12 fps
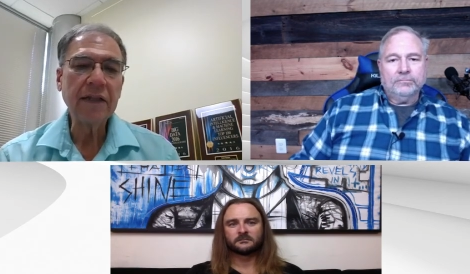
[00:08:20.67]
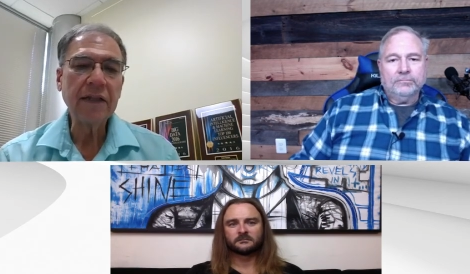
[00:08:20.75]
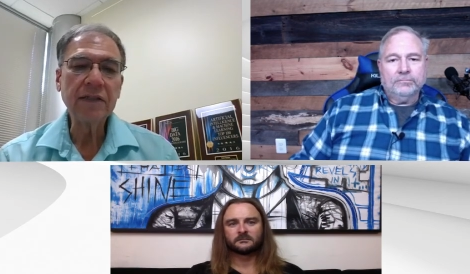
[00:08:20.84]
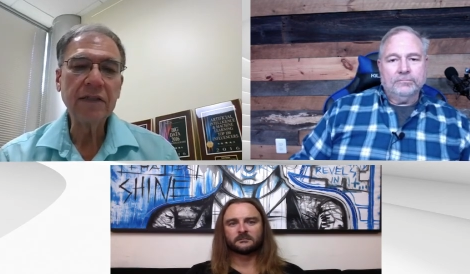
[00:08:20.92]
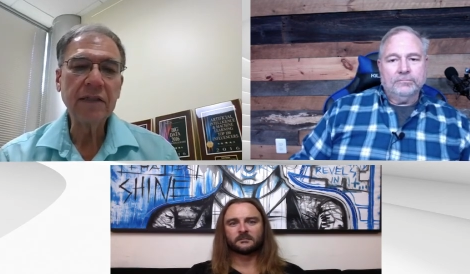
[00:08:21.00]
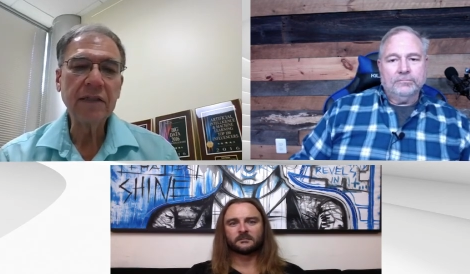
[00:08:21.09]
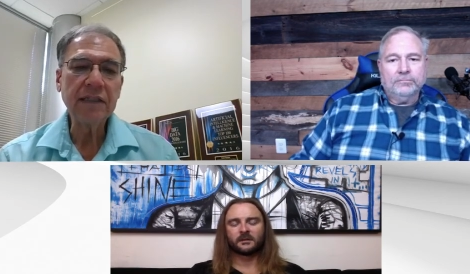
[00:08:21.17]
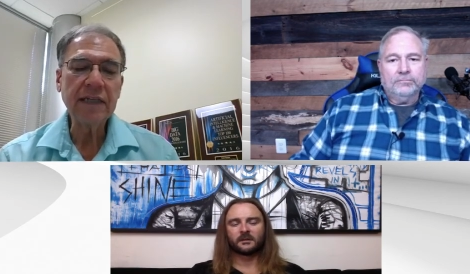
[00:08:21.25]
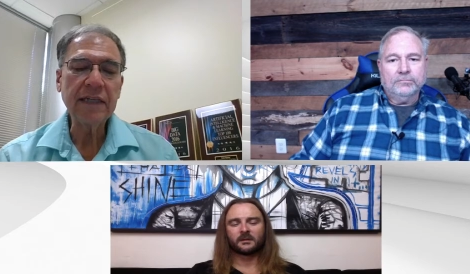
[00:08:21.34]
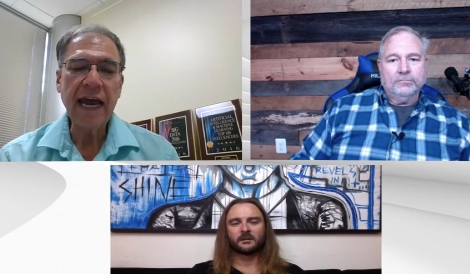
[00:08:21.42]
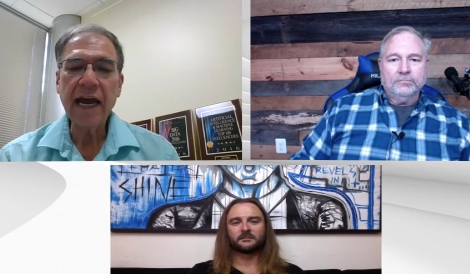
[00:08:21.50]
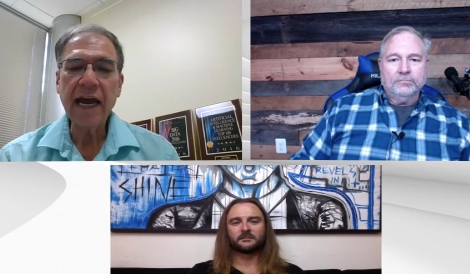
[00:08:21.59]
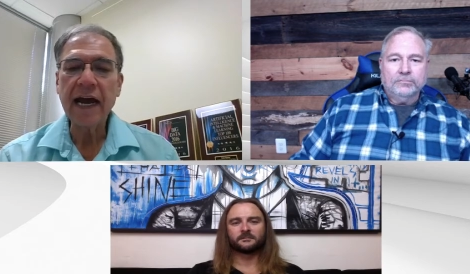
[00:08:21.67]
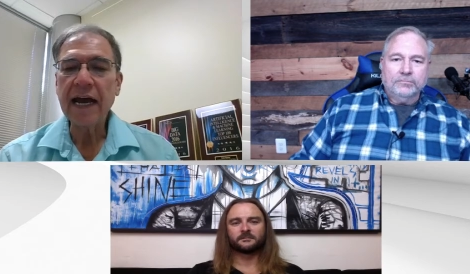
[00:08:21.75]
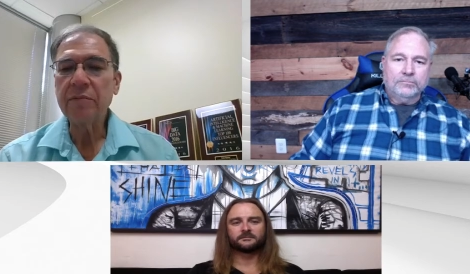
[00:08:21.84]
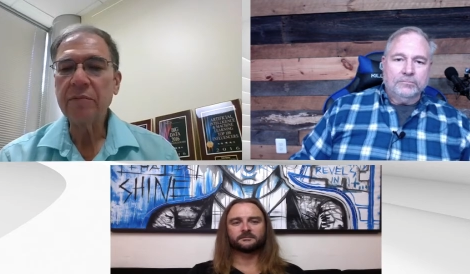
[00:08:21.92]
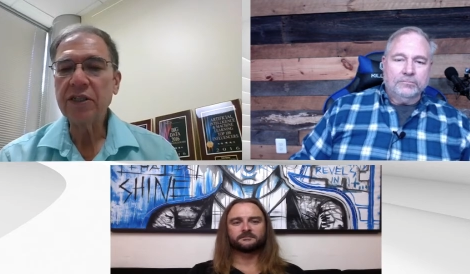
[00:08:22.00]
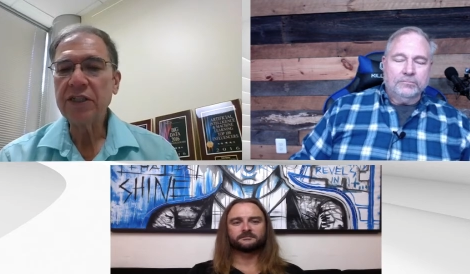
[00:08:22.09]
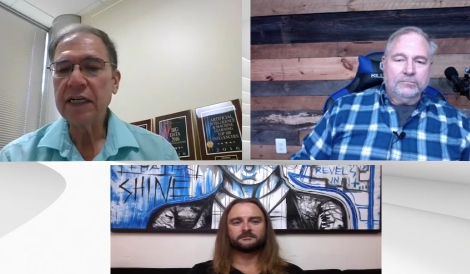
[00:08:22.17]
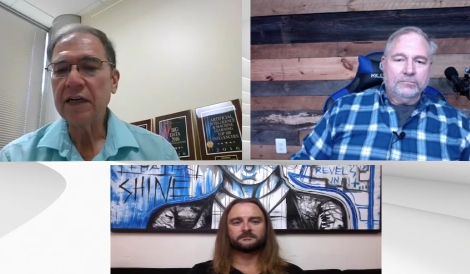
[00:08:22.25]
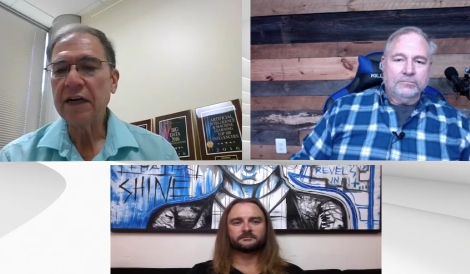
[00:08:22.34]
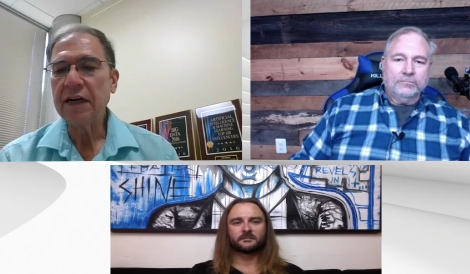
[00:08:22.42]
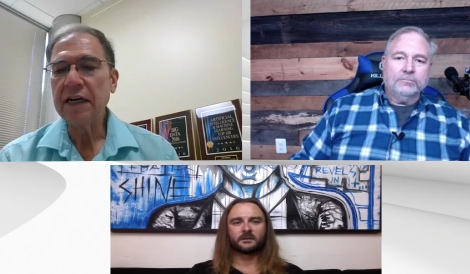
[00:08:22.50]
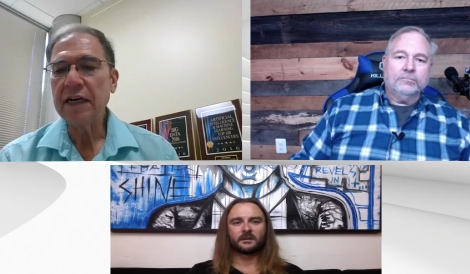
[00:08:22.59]
Speaker 1: uh, those this AI and
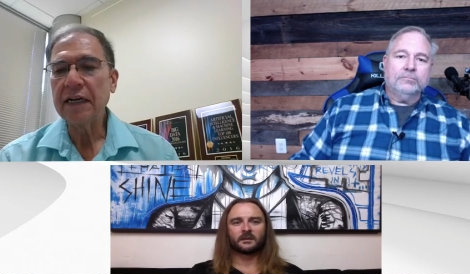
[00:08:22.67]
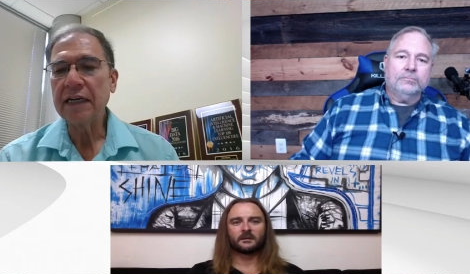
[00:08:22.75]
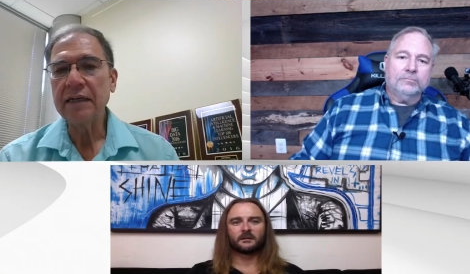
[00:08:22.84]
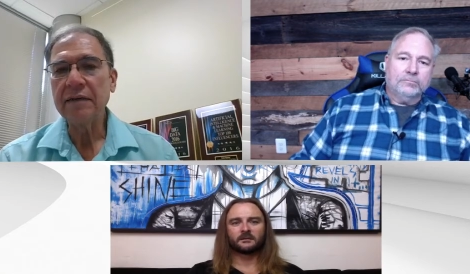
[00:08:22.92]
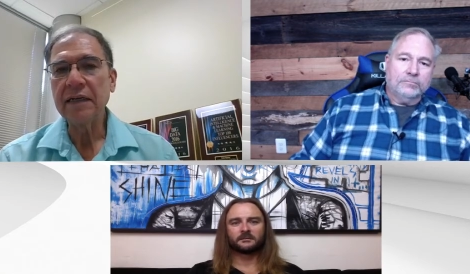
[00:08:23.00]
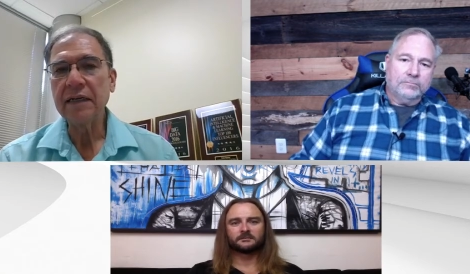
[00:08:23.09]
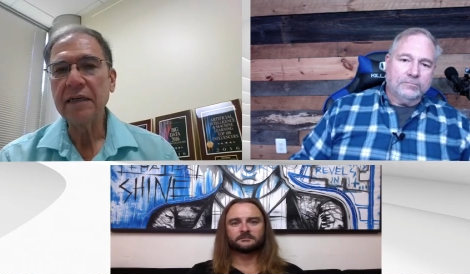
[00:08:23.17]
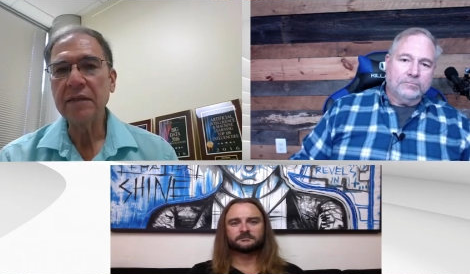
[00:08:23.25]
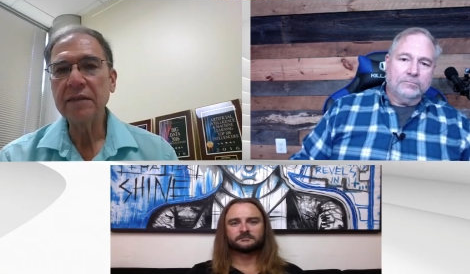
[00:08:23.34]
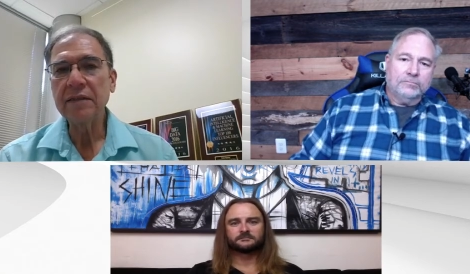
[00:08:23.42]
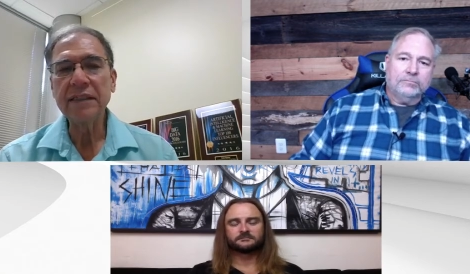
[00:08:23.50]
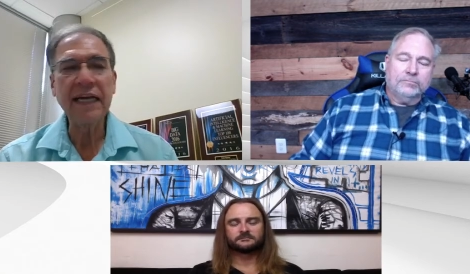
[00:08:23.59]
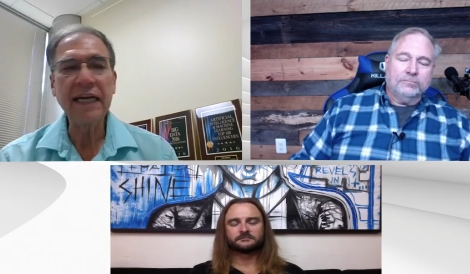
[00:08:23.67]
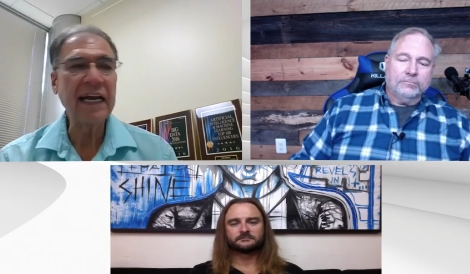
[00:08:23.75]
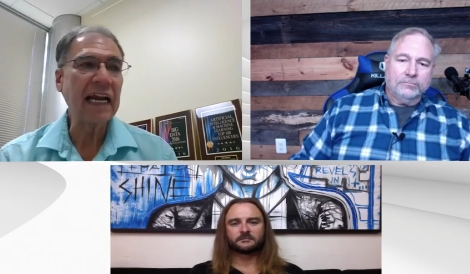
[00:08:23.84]
machine learning and uh,